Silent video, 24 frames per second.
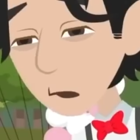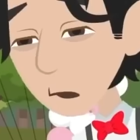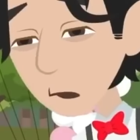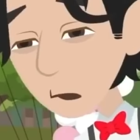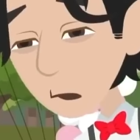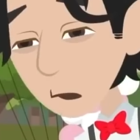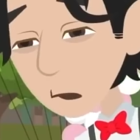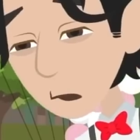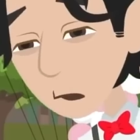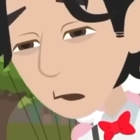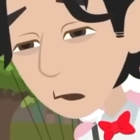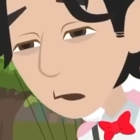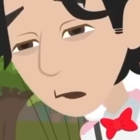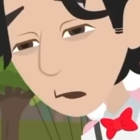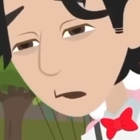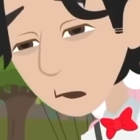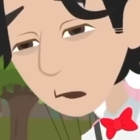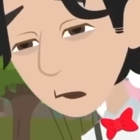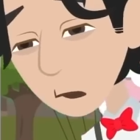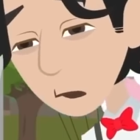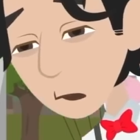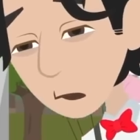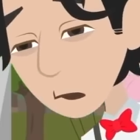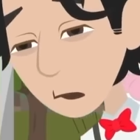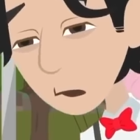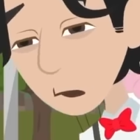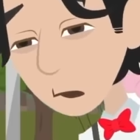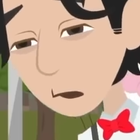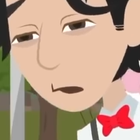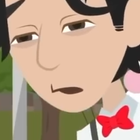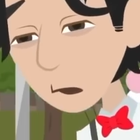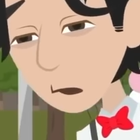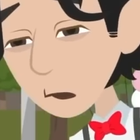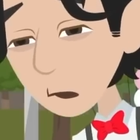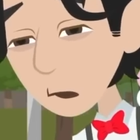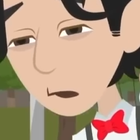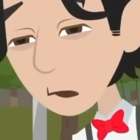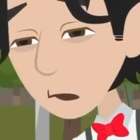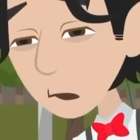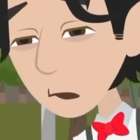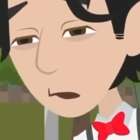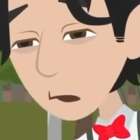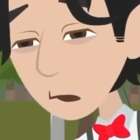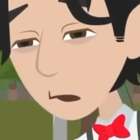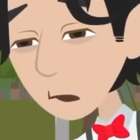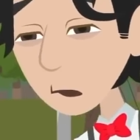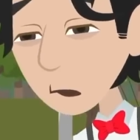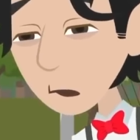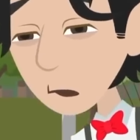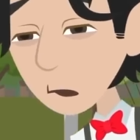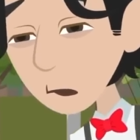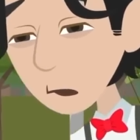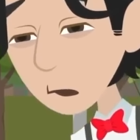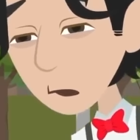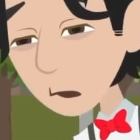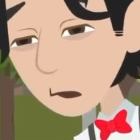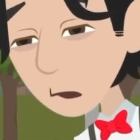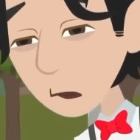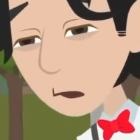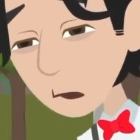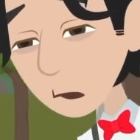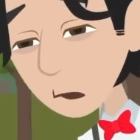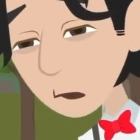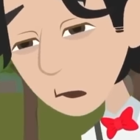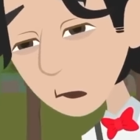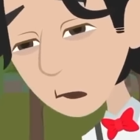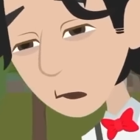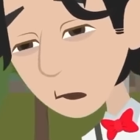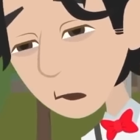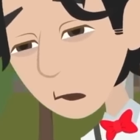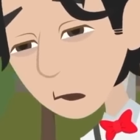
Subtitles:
Then, I helplessly went home alone,